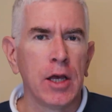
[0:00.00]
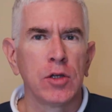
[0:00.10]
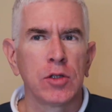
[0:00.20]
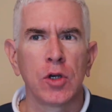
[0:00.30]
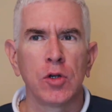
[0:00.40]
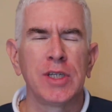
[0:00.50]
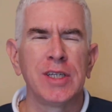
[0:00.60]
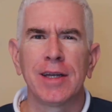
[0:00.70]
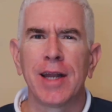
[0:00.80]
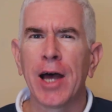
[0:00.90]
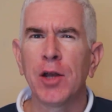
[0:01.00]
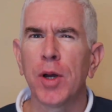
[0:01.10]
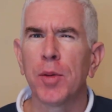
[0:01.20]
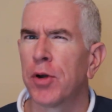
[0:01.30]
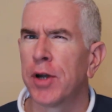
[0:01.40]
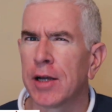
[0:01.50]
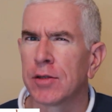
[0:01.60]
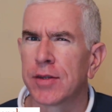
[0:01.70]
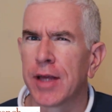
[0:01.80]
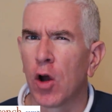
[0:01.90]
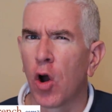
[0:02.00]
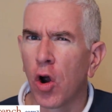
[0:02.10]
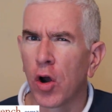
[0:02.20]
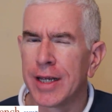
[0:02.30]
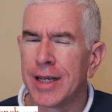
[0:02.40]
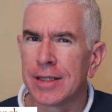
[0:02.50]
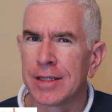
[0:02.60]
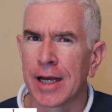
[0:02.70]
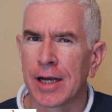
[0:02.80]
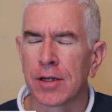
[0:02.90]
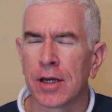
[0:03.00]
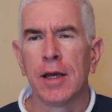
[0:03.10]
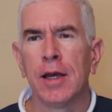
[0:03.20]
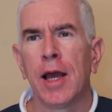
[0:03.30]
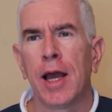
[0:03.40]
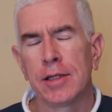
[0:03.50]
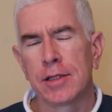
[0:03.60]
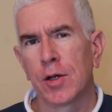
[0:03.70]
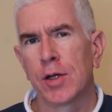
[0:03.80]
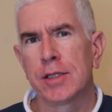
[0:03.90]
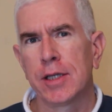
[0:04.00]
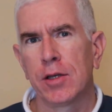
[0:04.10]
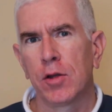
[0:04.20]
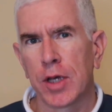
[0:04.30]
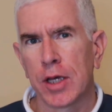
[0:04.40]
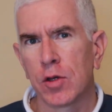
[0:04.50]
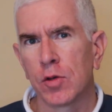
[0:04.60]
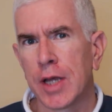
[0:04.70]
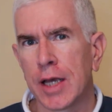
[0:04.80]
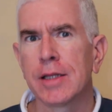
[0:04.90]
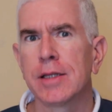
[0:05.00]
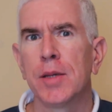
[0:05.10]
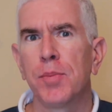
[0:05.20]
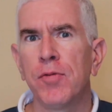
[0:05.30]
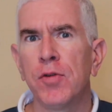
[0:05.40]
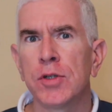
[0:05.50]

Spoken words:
So she said, how do I pronounce that RE sound? And so I said, okay, so take the tip of your